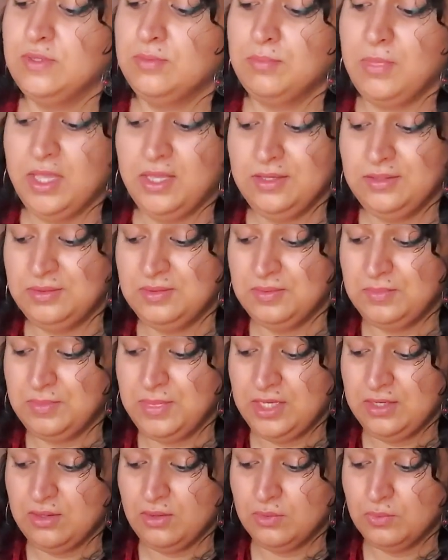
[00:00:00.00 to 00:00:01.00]
mine
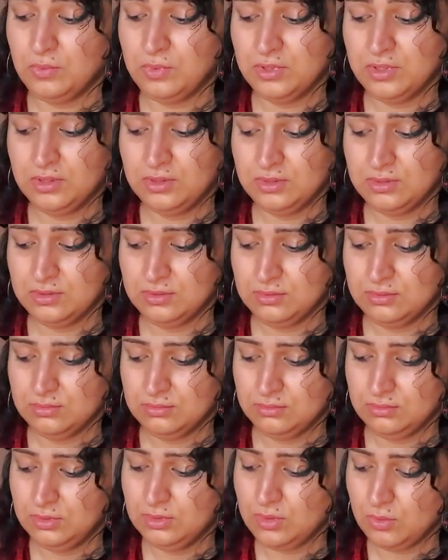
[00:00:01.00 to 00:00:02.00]
may not work,
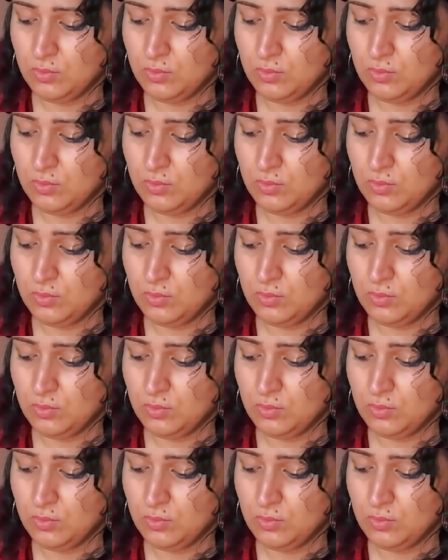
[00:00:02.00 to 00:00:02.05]
you know,